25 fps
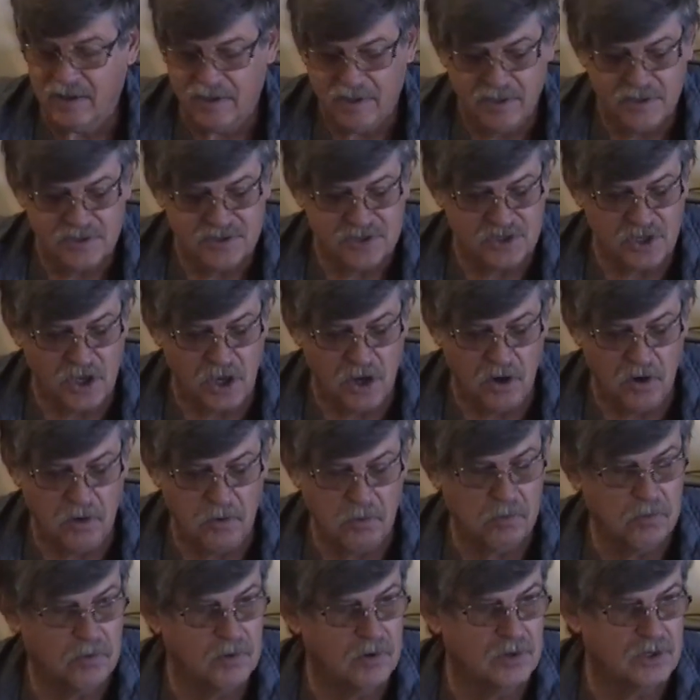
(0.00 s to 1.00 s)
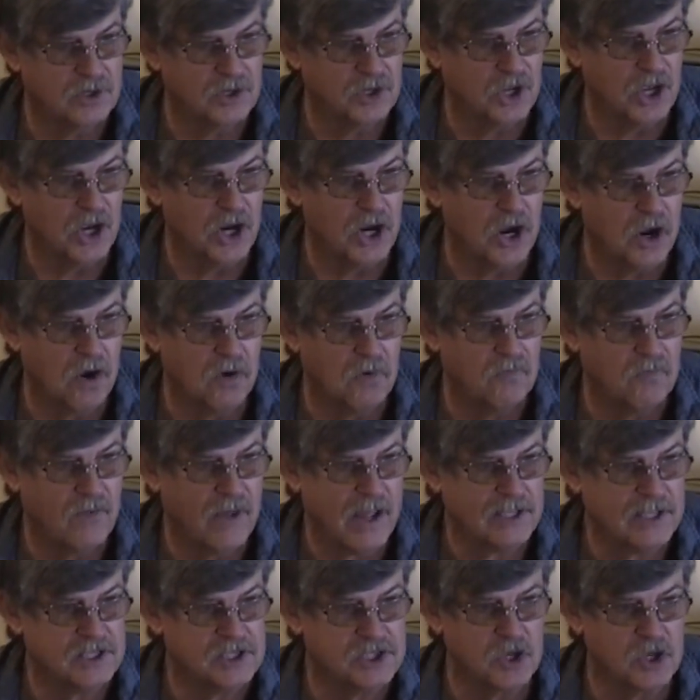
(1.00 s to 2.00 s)
So,
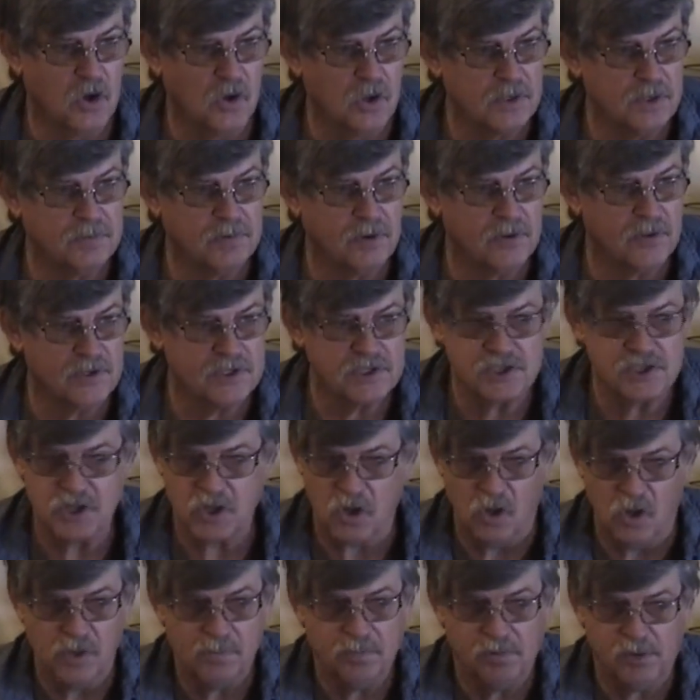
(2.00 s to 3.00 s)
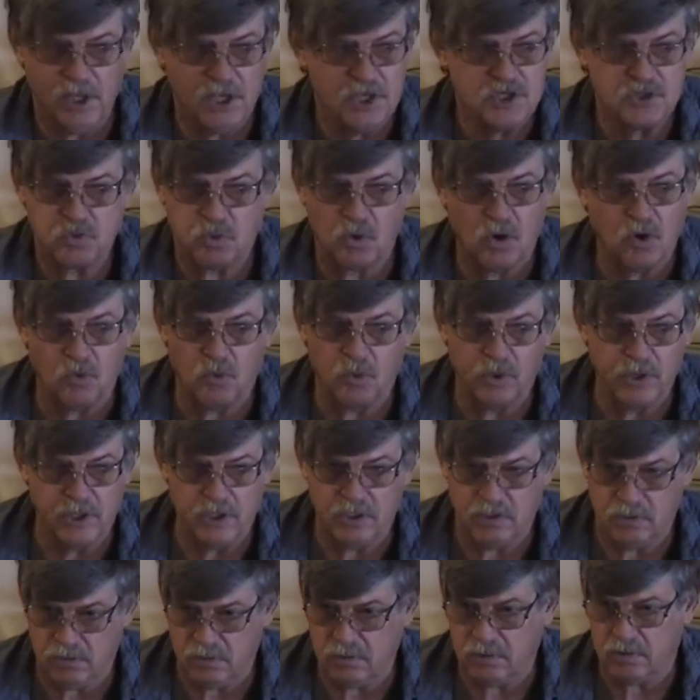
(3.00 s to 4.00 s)
that's the only, this is the only place where
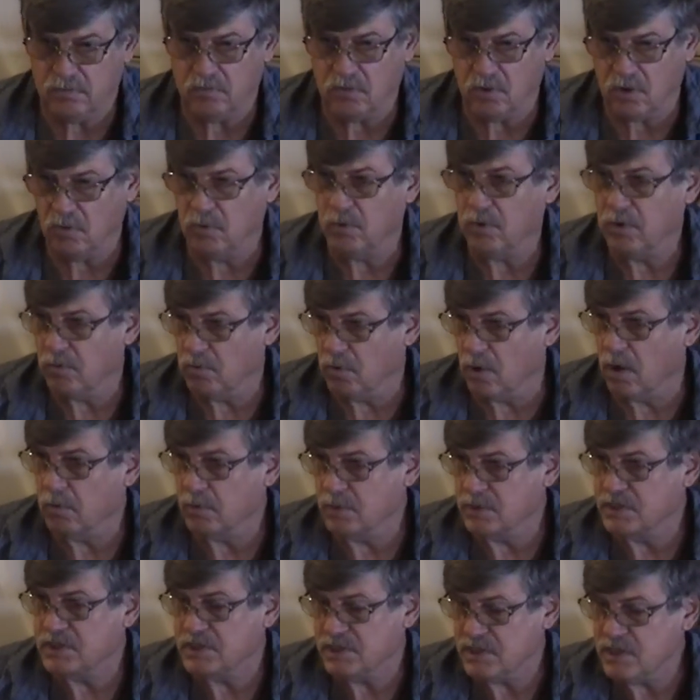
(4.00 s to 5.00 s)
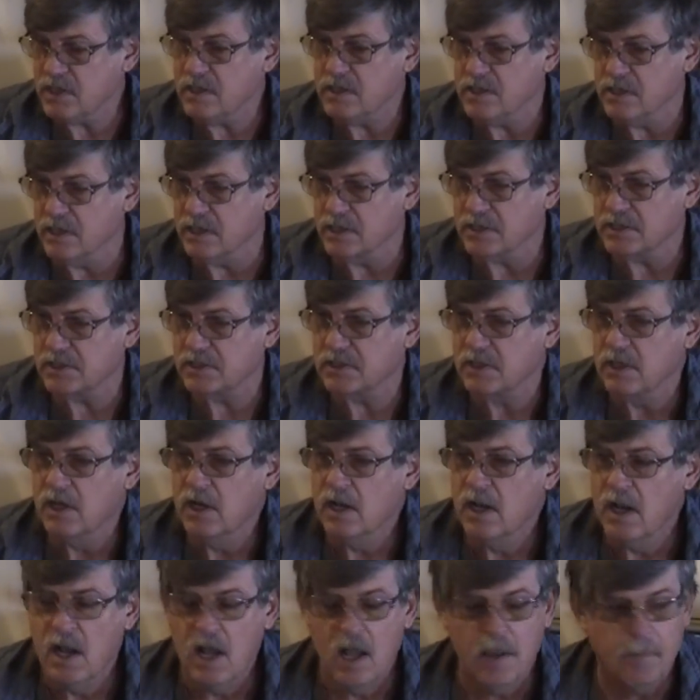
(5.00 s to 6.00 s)
we see this.
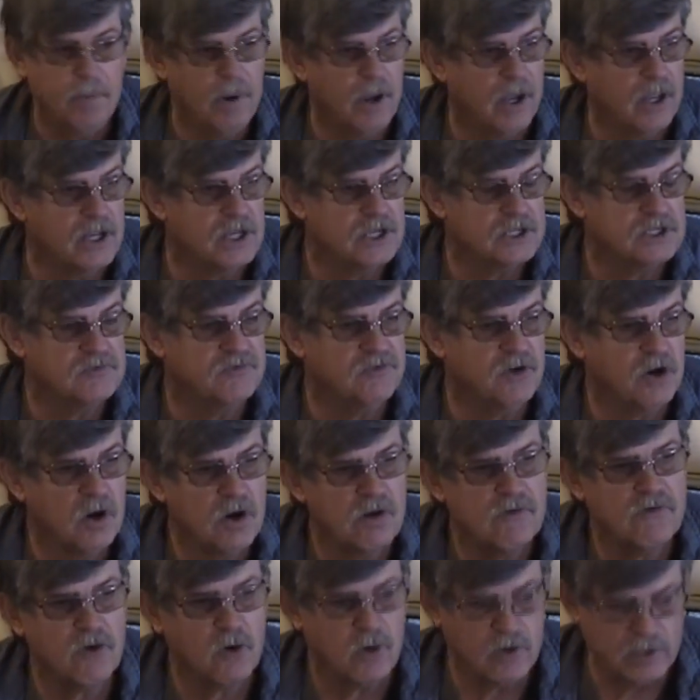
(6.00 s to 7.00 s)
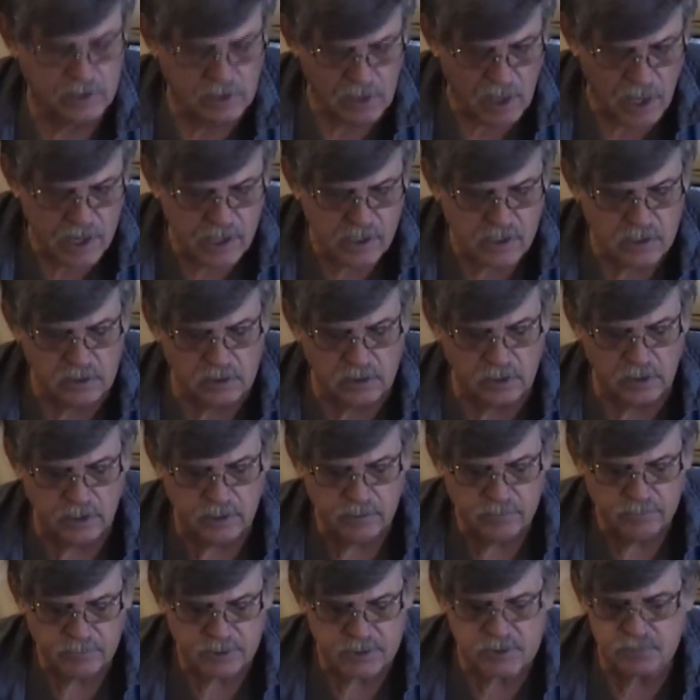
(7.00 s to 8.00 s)
But it's very, very likely,
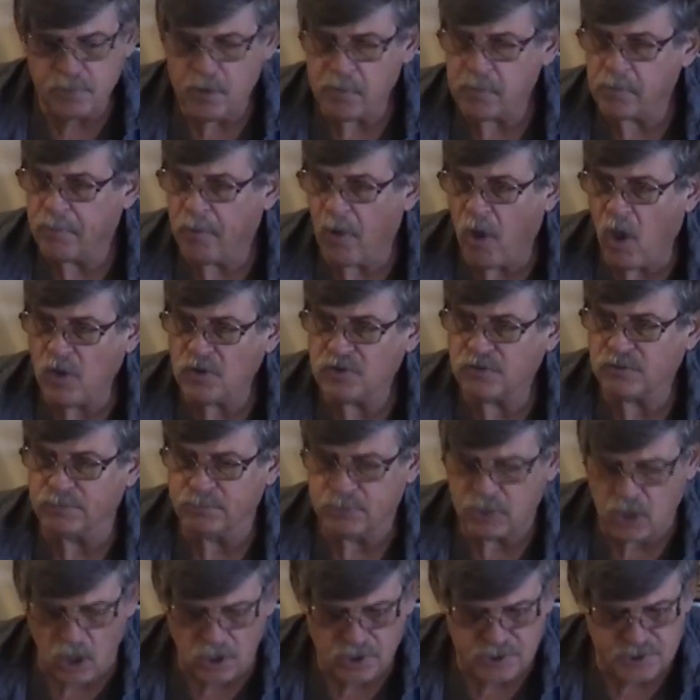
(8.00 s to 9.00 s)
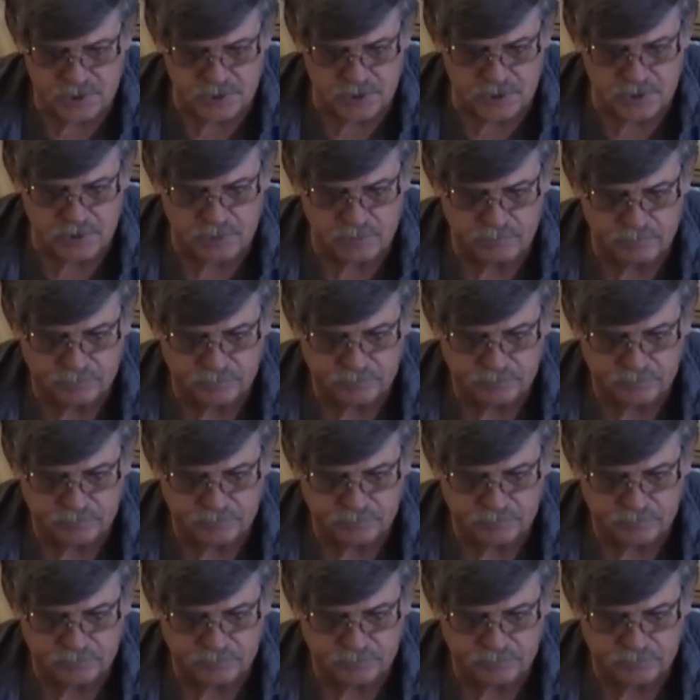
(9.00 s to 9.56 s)
because remember, Paul's from Tarsus.